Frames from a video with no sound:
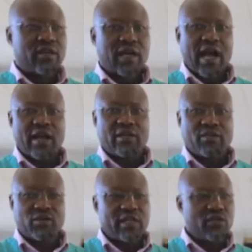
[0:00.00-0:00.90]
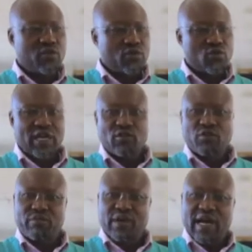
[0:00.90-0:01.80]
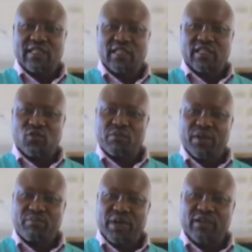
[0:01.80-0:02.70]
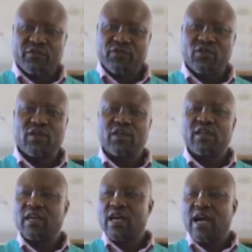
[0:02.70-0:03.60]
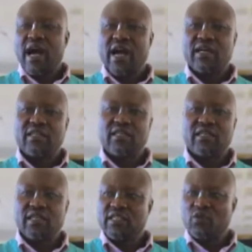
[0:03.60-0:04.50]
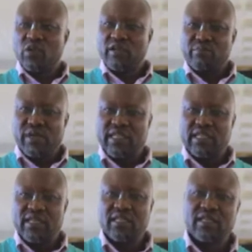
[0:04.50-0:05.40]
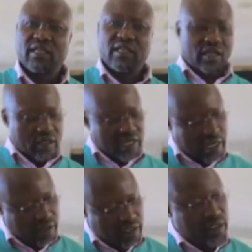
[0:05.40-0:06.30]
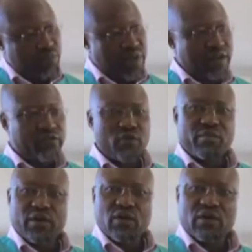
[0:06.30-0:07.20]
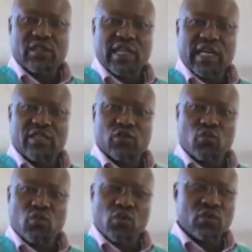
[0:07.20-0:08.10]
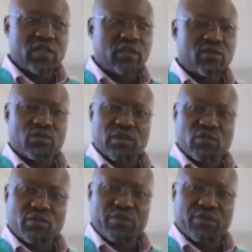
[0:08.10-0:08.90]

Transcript: and when you try to brush, it will be painful and it will bleed. That is painful because there is wound which will